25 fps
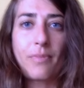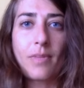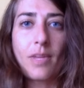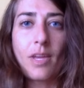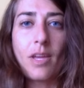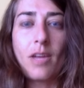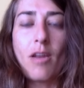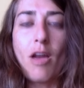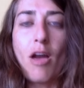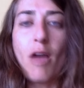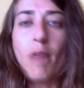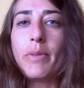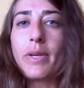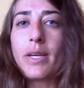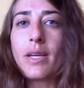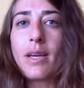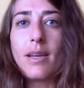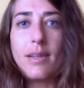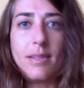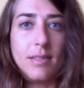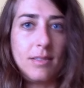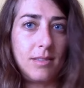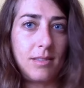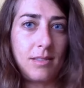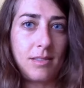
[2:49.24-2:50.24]
not
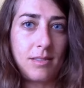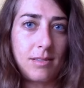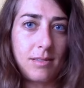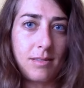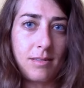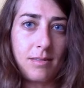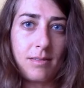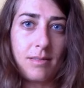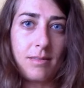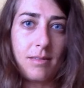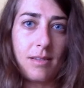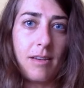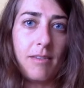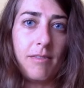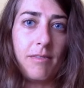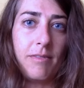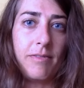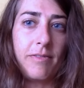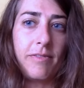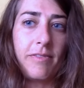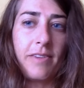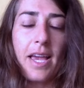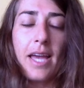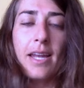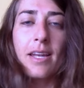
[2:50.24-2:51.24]
because of
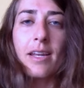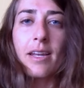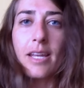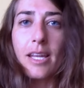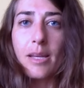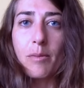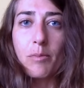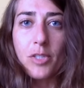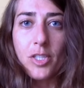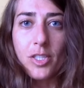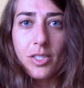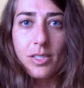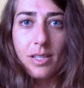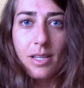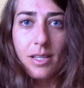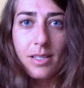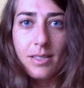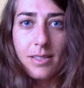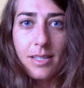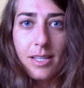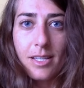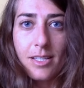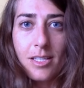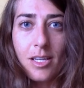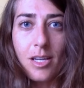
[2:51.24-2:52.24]
vanity, but just because
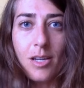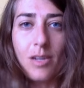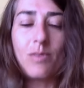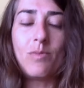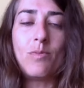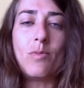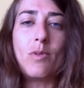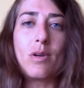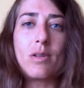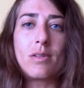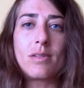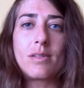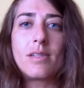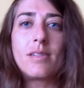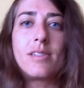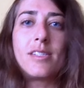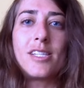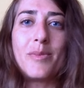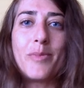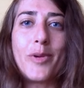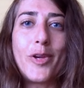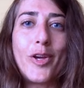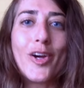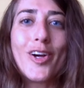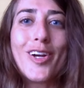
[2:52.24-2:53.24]
they didn't want to see
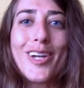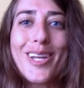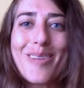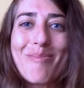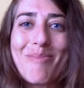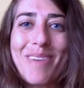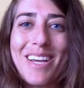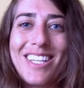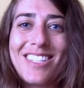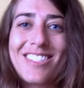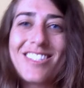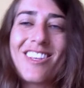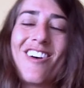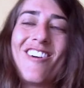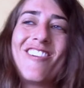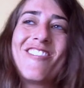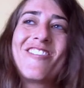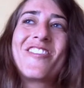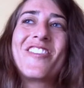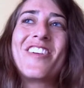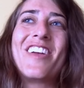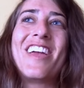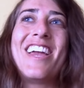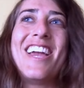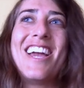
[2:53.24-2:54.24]
me hurting myself.
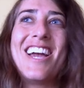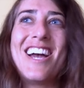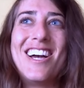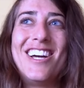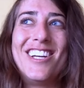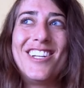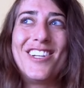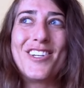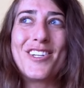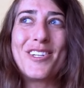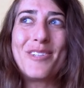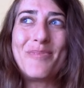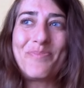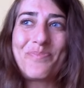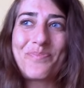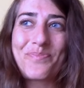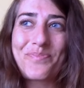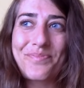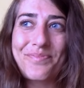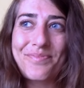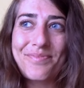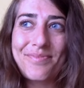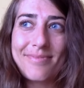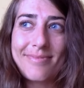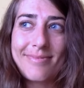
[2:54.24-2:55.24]
And
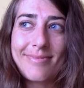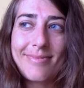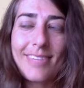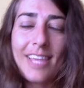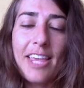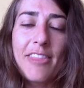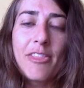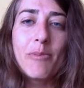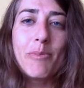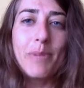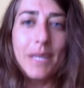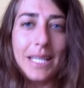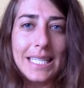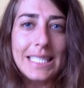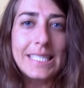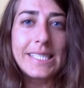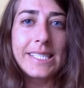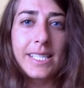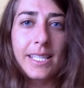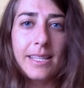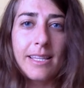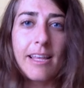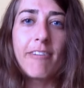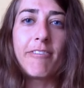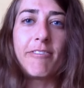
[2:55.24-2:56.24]
the biggest
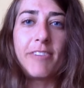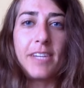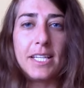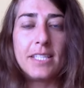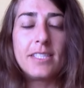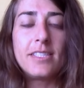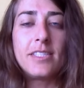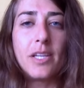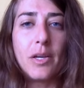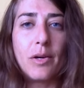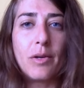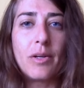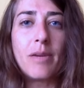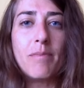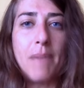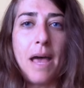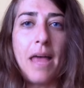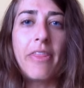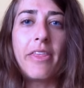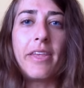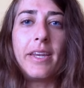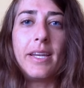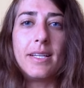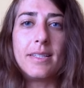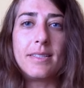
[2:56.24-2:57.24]
thing that face yoga
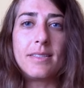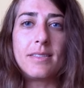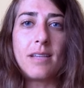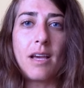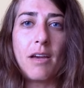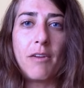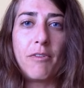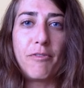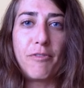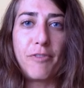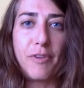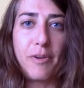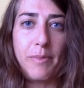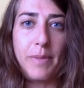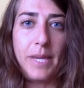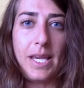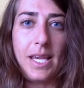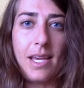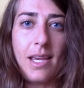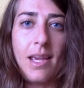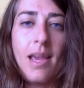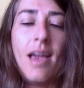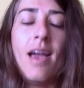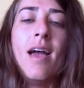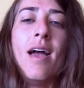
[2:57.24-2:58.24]
method has done for
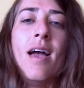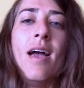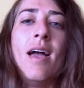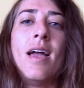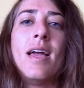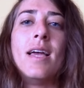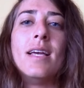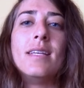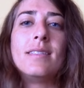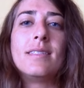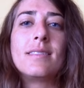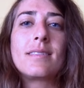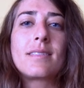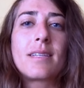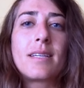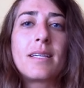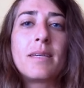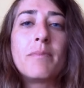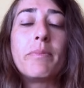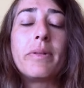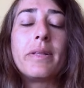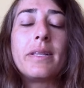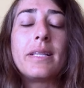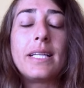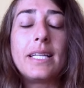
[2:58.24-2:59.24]
me is it's
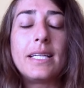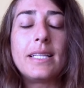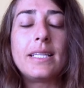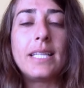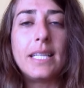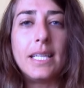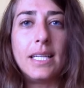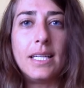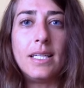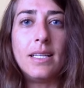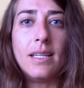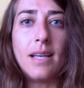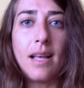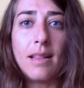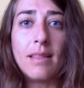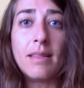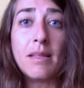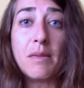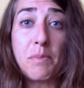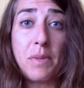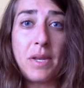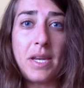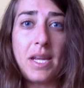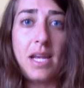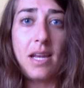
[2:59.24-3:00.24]
completely
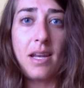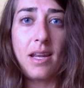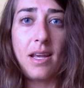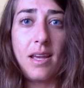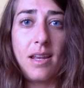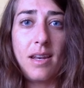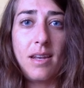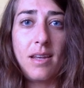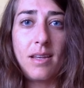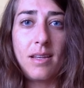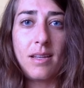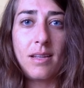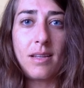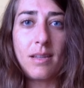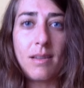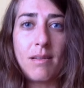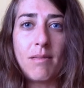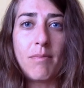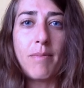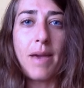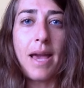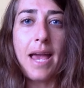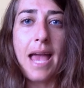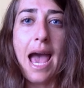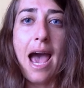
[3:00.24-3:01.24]
eliminated
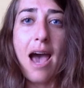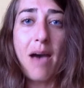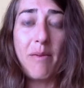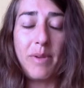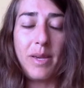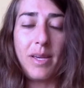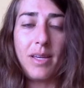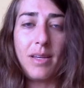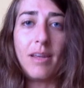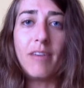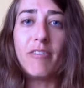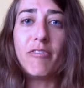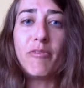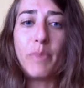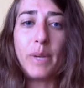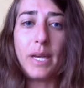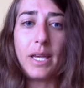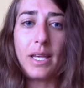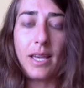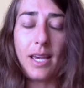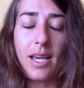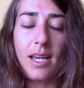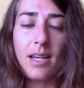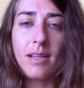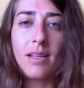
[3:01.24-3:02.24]
my habit of
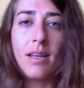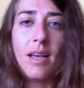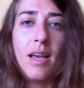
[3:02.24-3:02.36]
picking.